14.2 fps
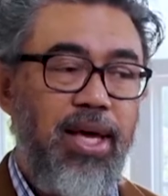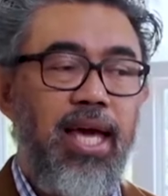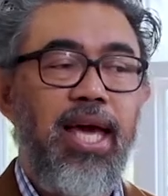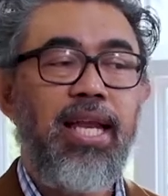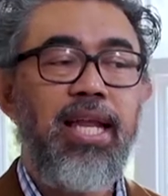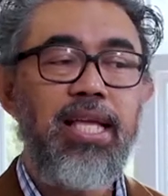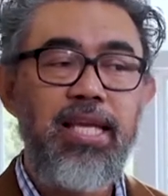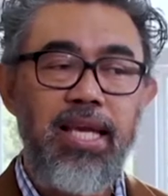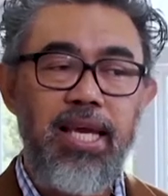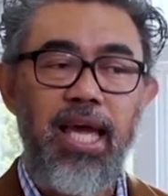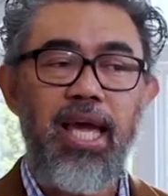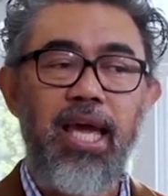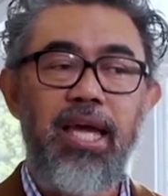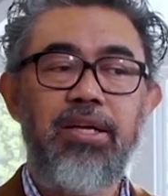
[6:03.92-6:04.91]
and
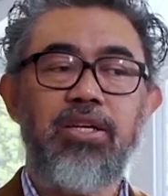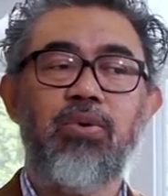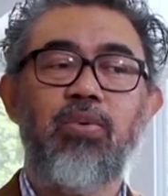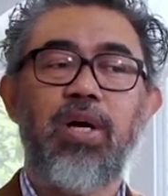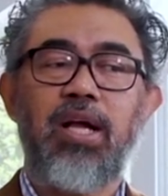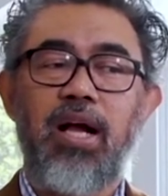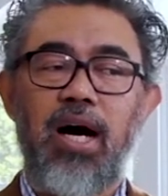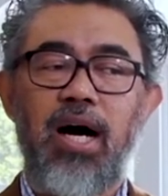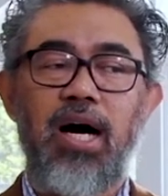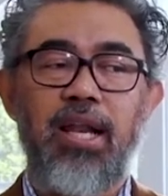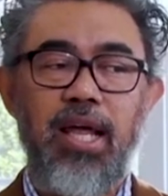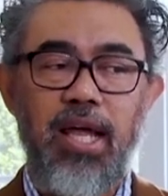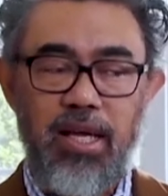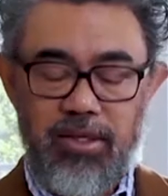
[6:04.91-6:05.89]
engage in what
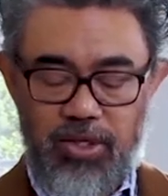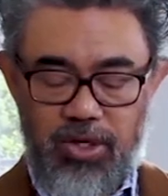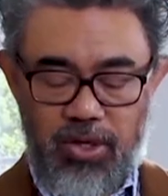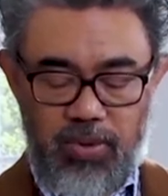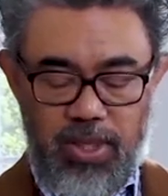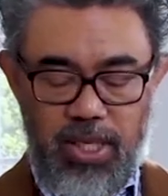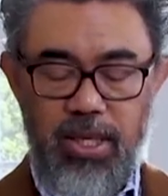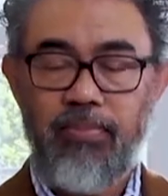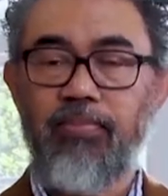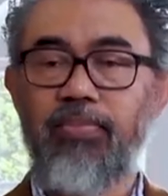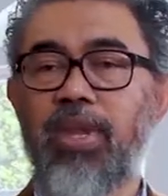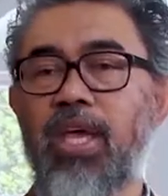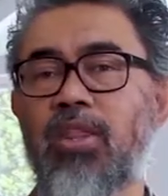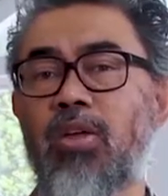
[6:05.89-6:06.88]
God is doing
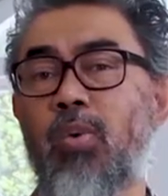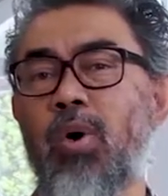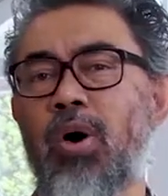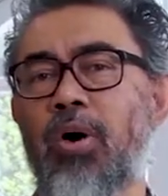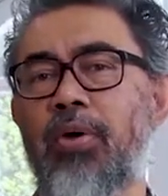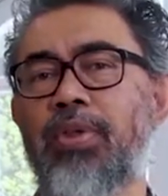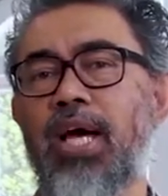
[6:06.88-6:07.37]
in the world.